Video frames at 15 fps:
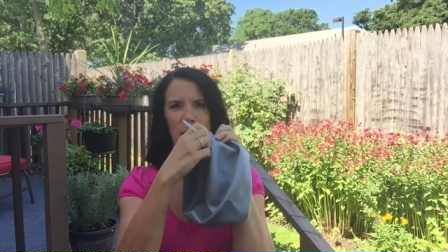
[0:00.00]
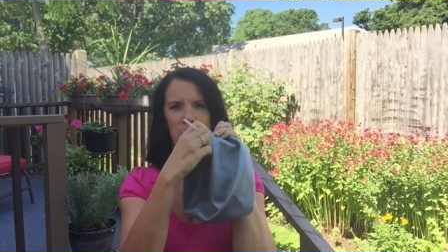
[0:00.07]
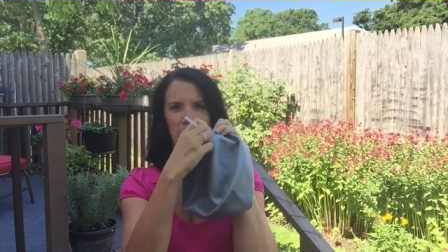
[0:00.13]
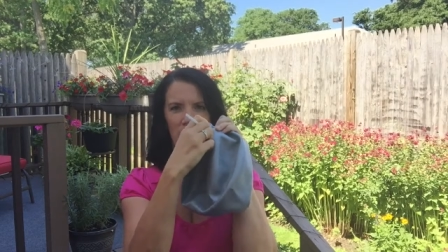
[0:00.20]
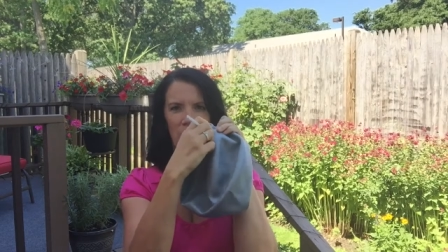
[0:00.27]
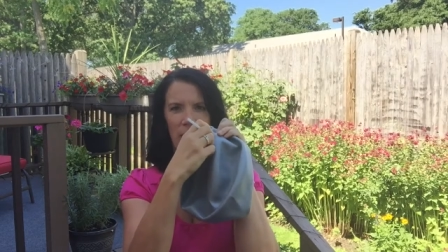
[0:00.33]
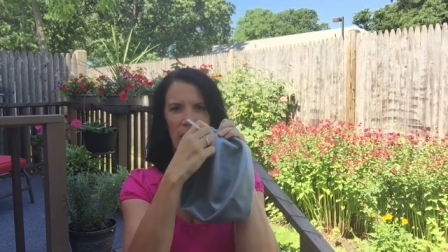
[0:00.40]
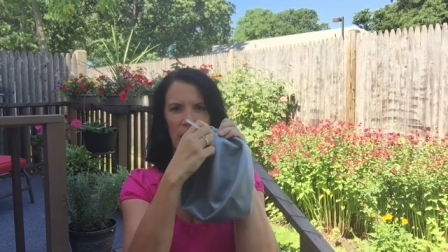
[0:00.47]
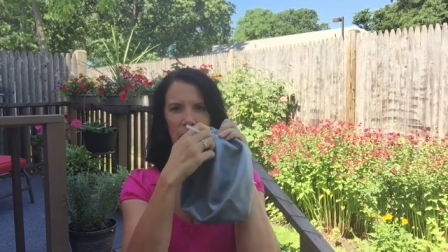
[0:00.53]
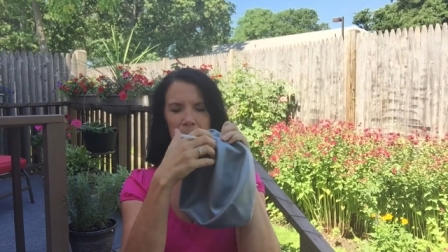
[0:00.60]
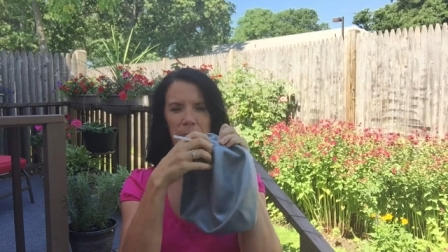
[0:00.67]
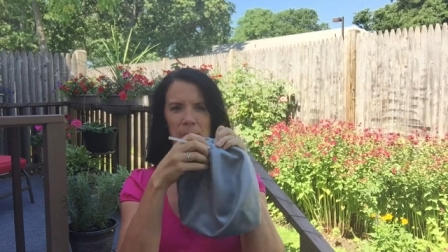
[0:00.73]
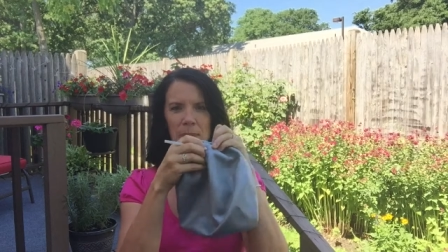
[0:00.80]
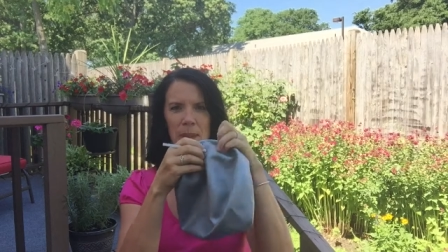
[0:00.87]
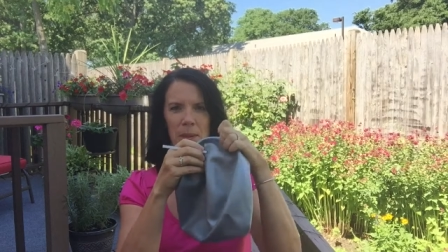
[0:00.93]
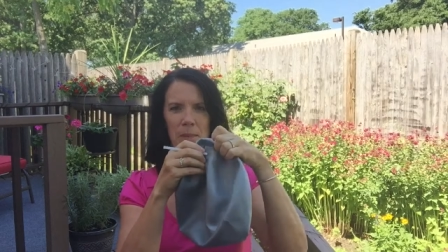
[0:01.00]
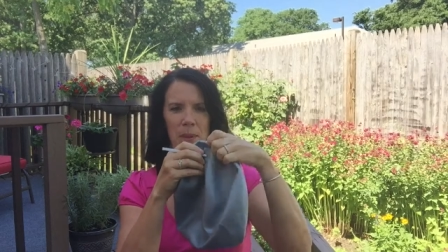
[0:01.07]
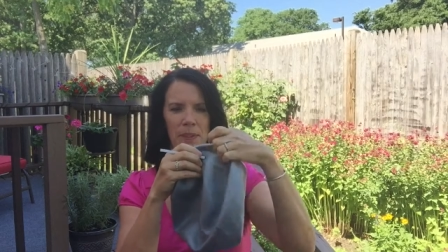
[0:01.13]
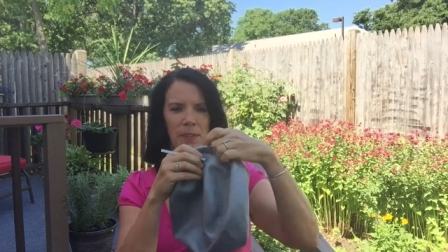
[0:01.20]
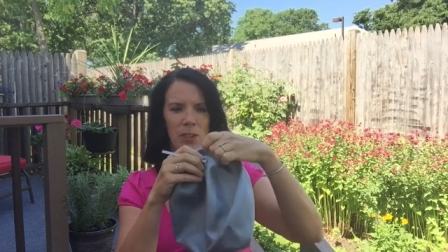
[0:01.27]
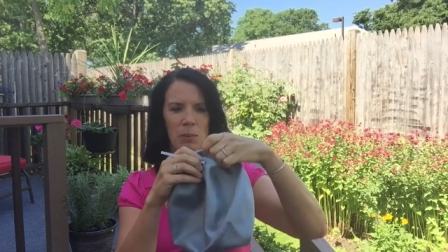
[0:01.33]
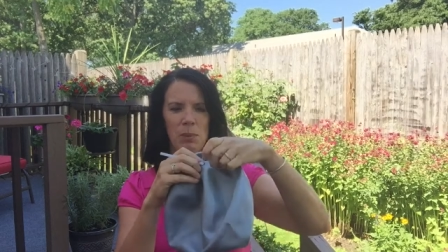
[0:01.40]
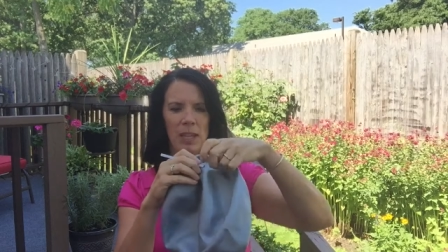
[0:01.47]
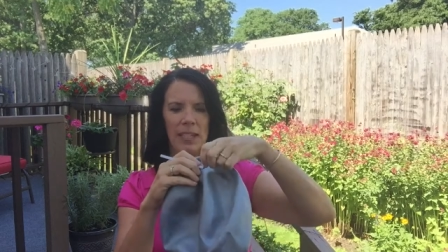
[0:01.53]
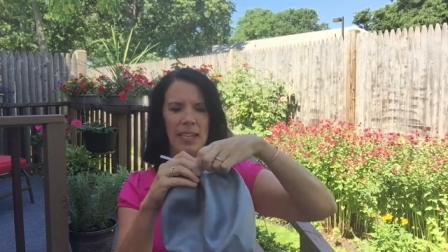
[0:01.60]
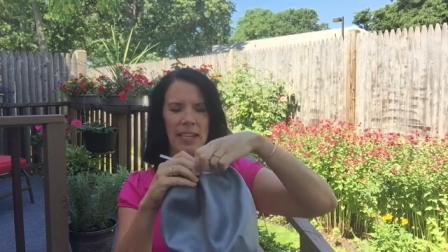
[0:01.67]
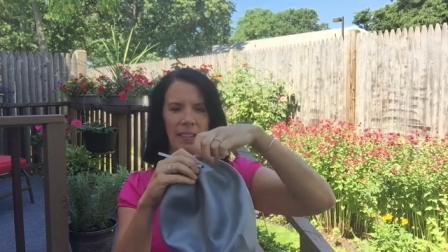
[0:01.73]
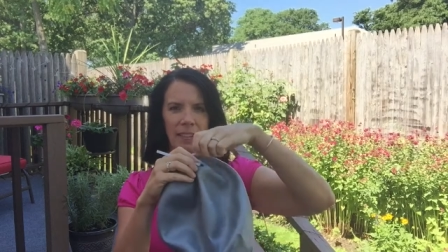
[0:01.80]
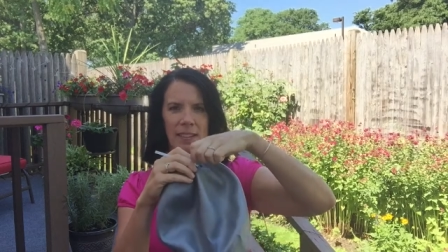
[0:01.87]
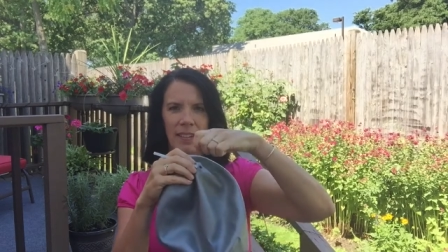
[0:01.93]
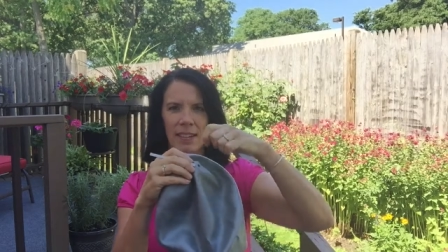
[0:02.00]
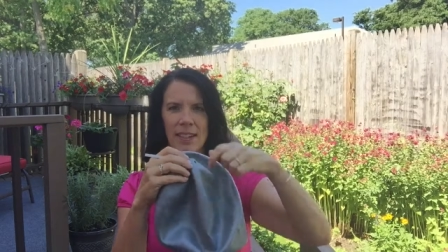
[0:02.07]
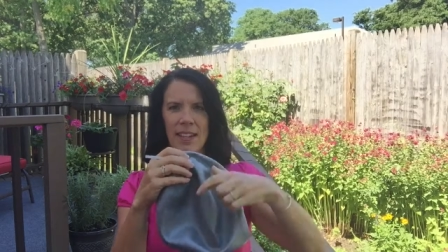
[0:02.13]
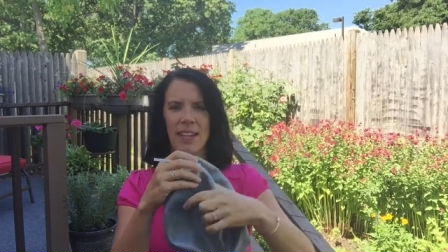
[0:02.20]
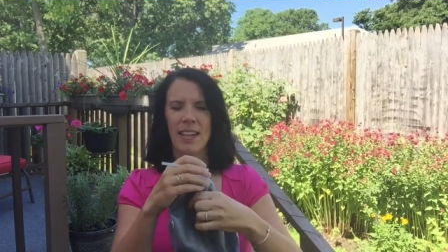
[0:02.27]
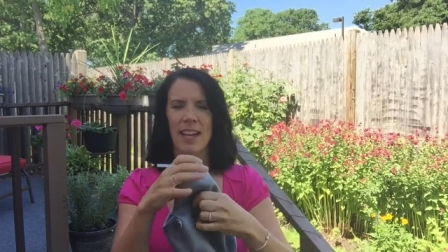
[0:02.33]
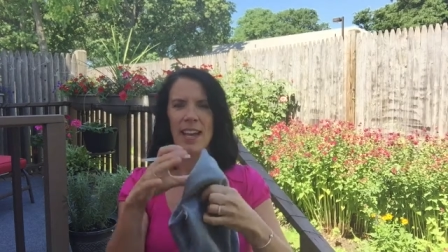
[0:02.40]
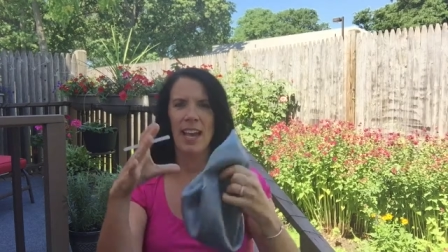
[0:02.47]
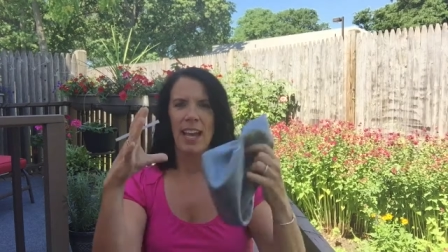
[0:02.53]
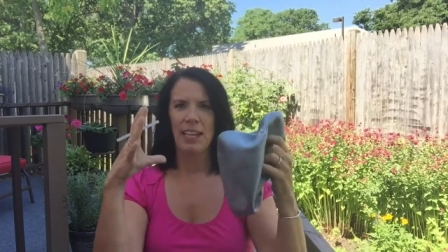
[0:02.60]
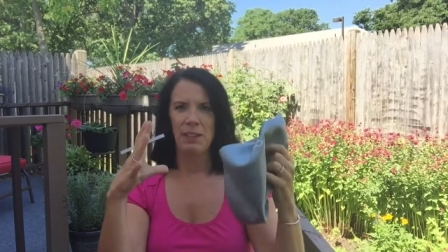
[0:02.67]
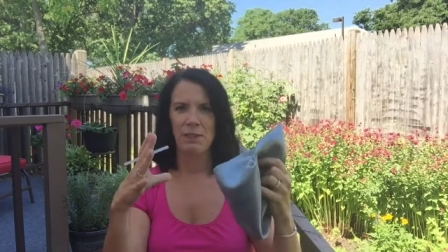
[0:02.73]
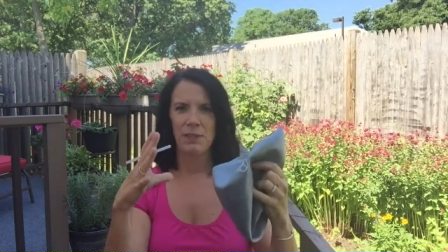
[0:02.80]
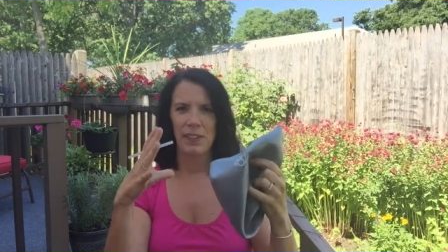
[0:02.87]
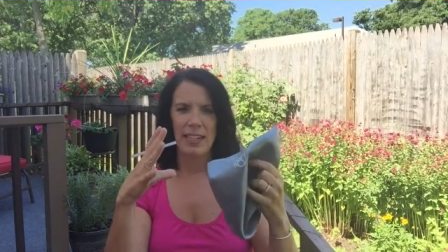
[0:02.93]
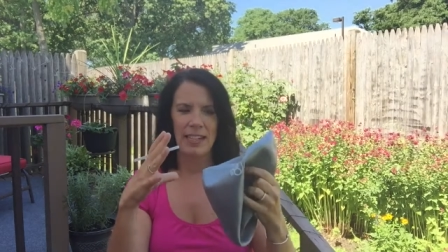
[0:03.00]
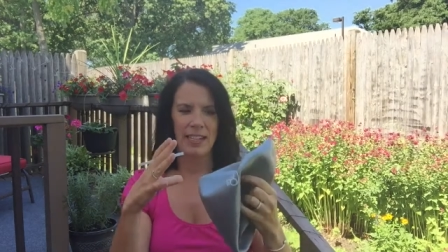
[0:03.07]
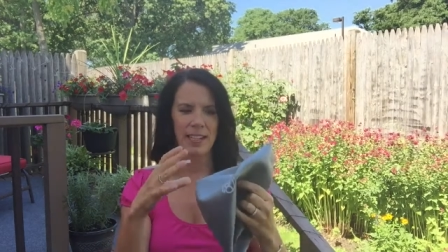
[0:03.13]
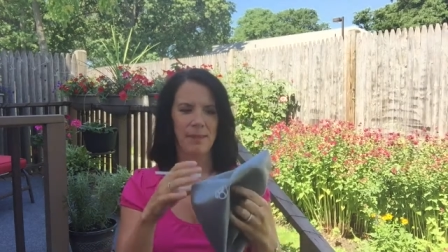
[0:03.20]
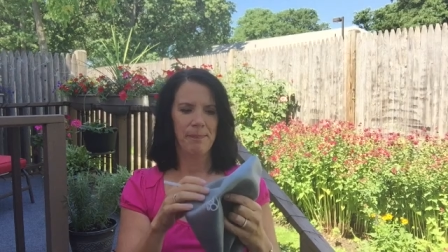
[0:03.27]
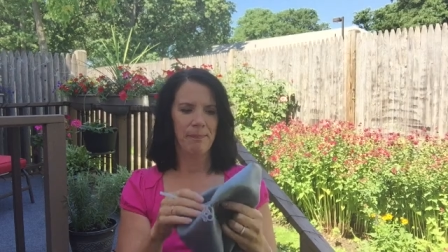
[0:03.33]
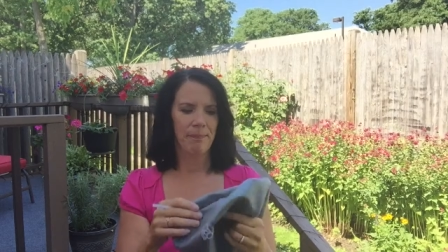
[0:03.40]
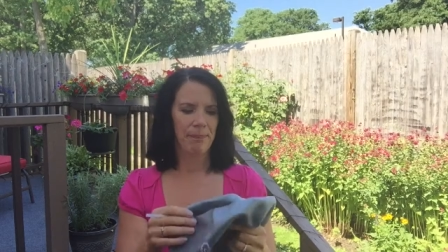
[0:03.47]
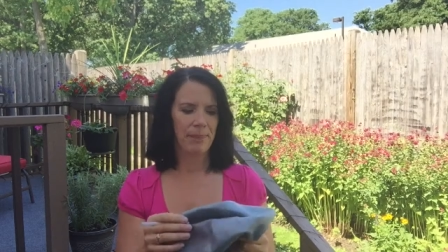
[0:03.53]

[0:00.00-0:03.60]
blow it up, put the little plug in, and inflate it.